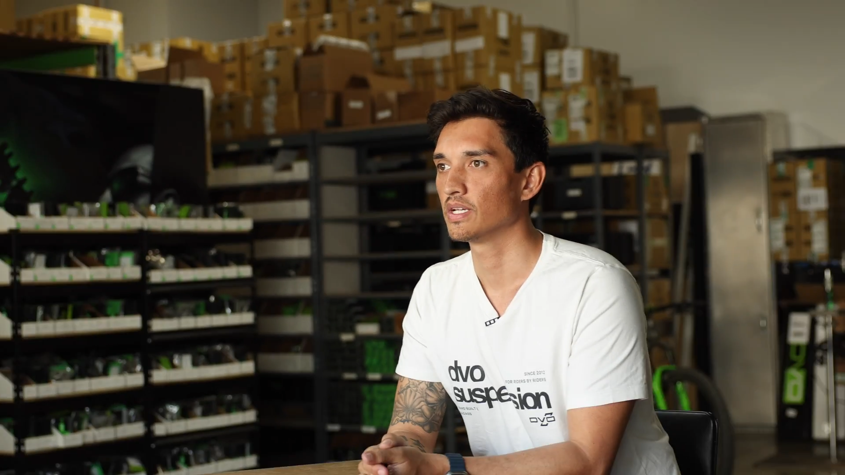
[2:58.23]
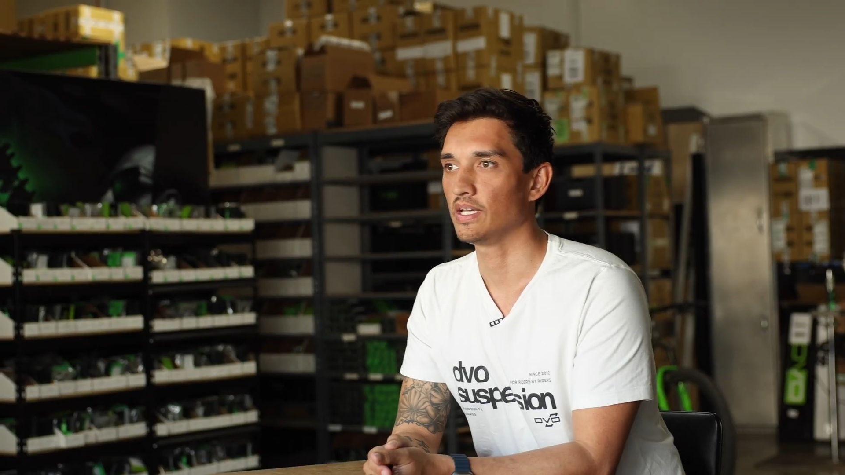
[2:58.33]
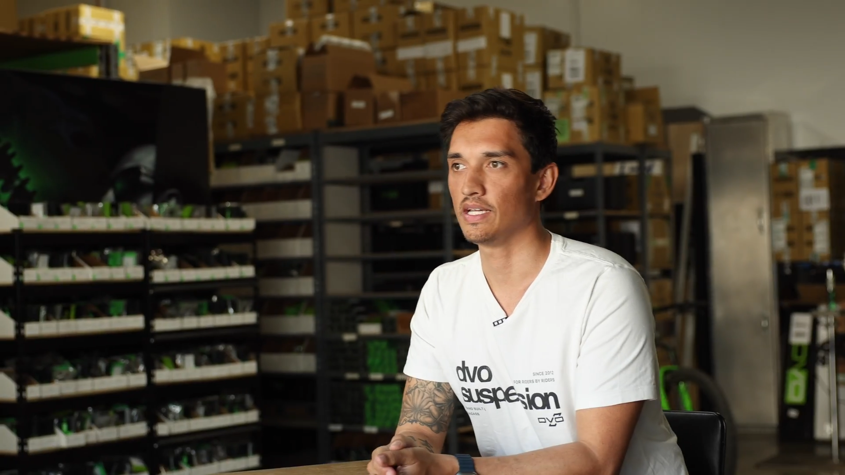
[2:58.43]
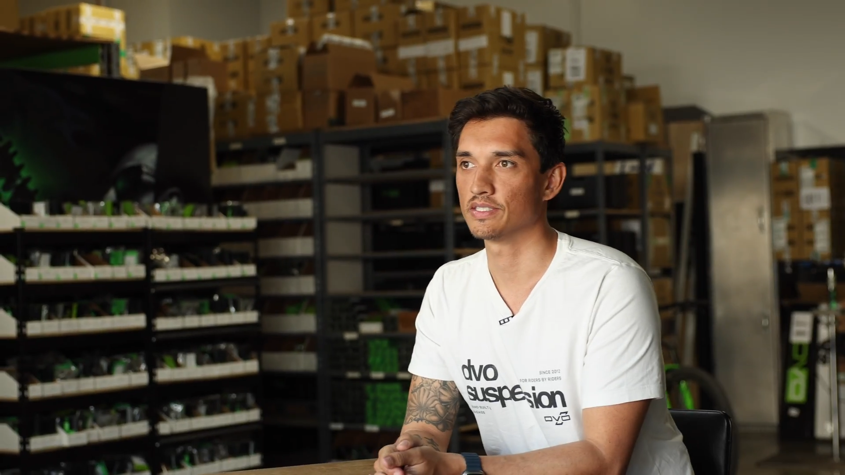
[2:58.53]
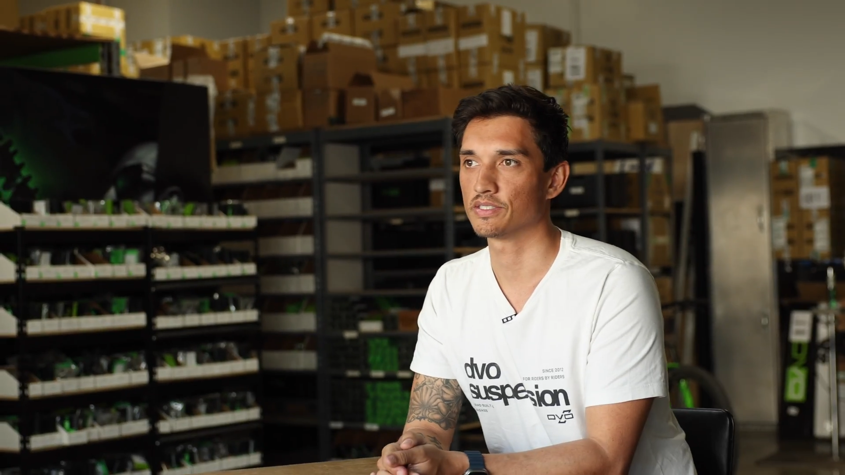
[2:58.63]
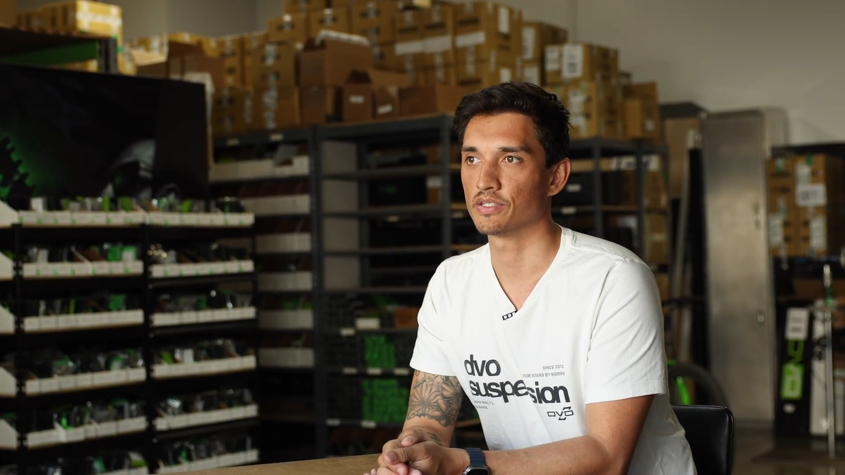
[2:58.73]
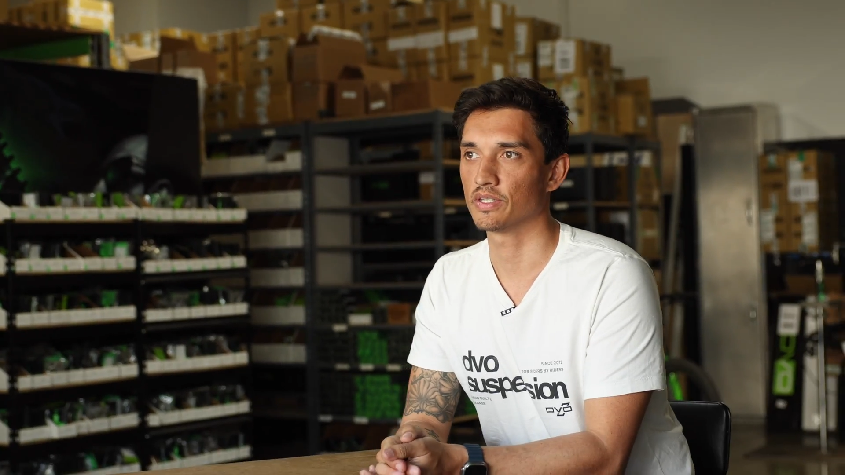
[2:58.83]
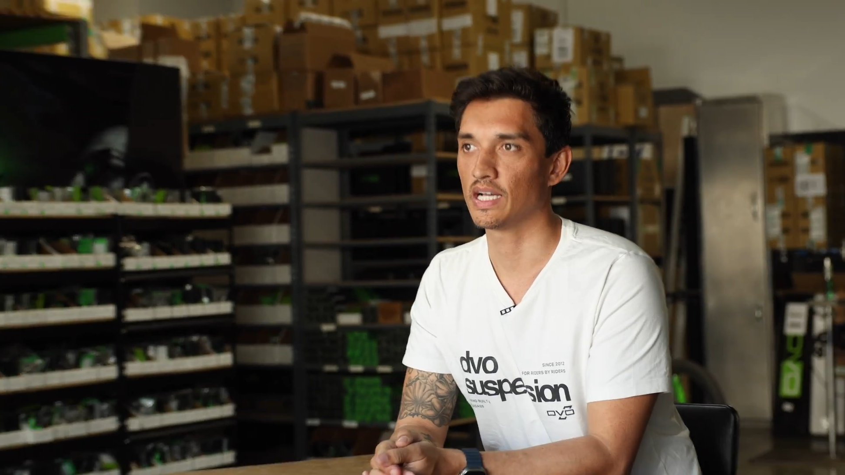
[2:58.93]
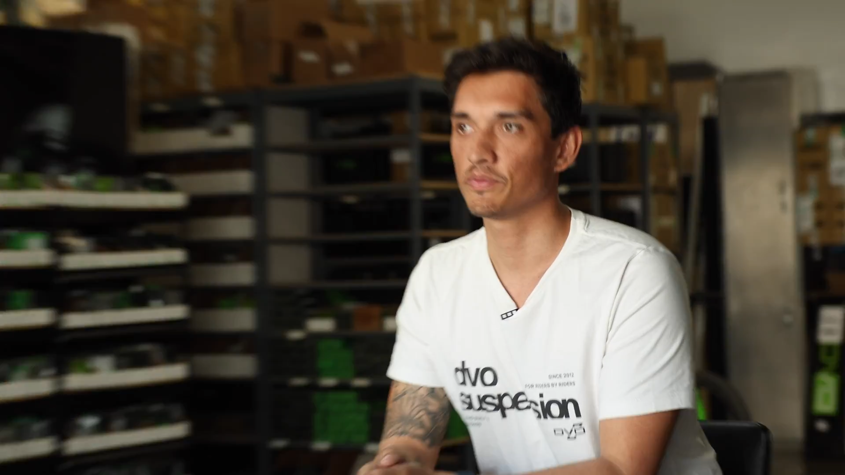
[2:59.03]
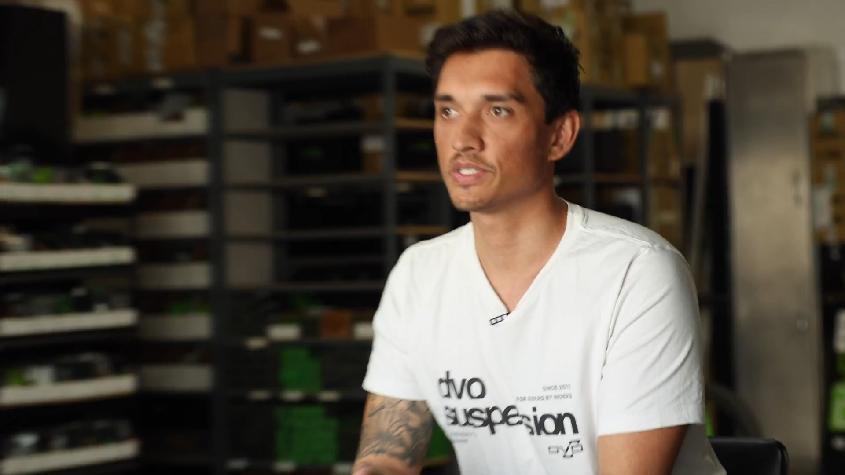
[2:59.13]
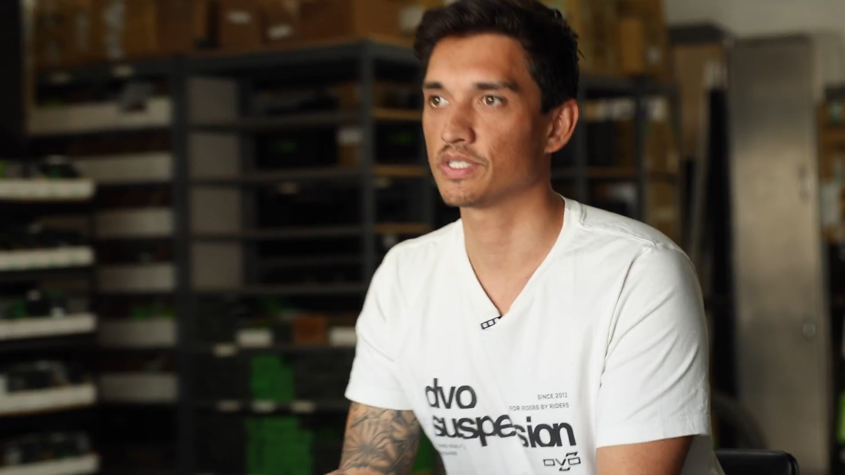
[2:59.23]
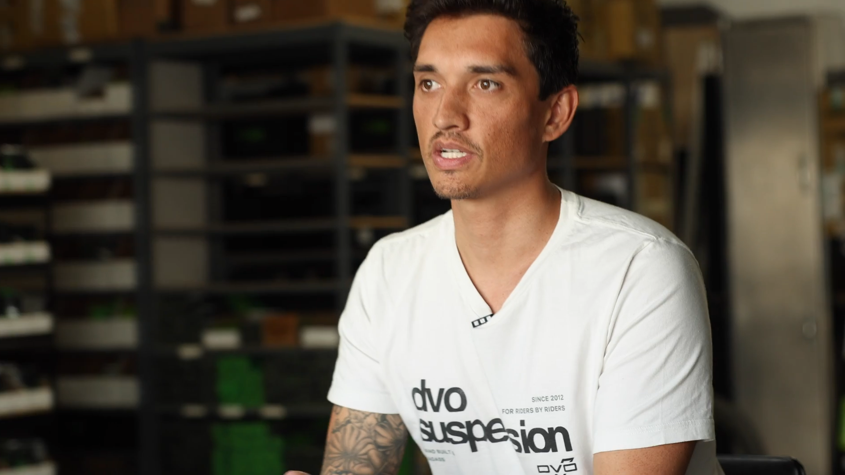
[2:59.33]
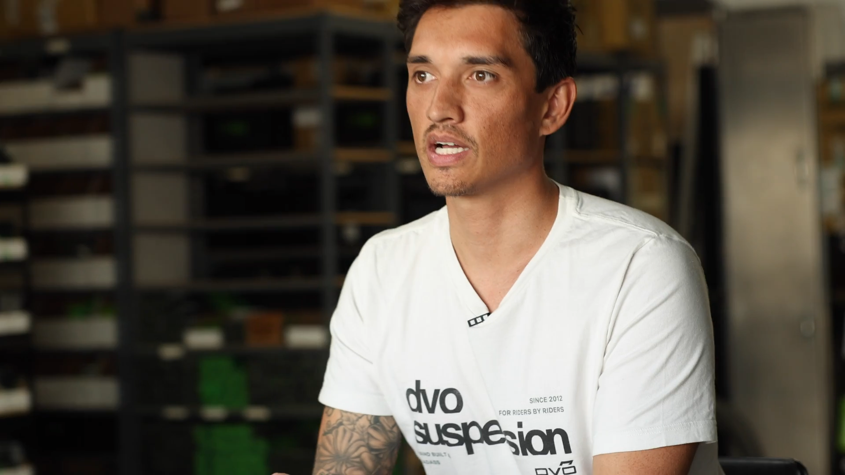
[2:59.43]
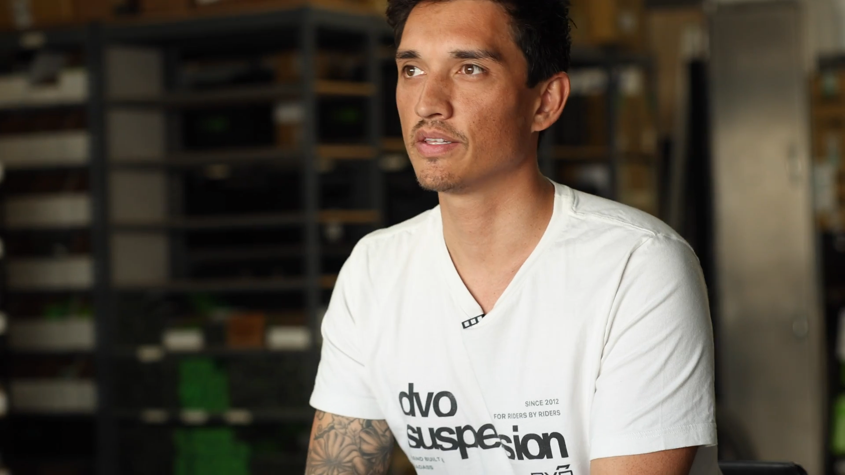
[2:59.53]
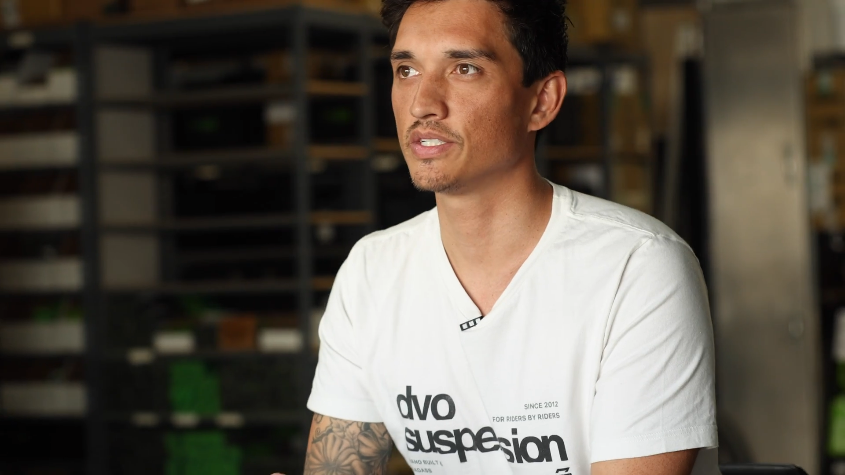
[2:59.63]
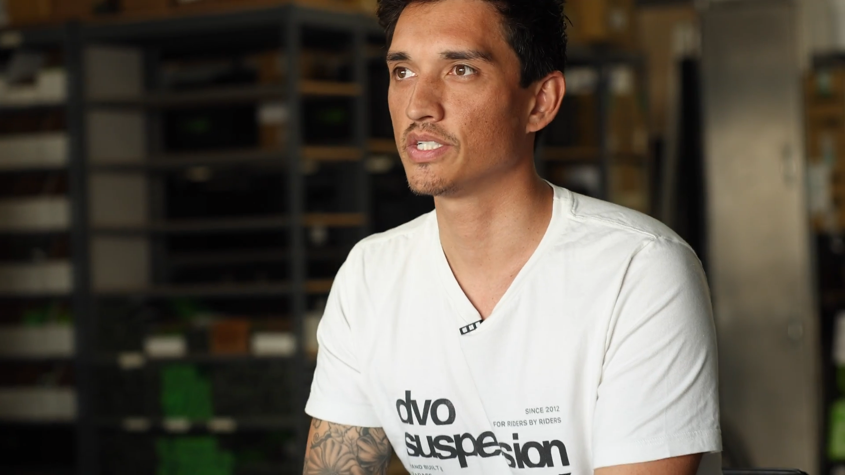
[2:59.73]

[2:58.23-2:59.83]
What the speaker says: And so that was kind of the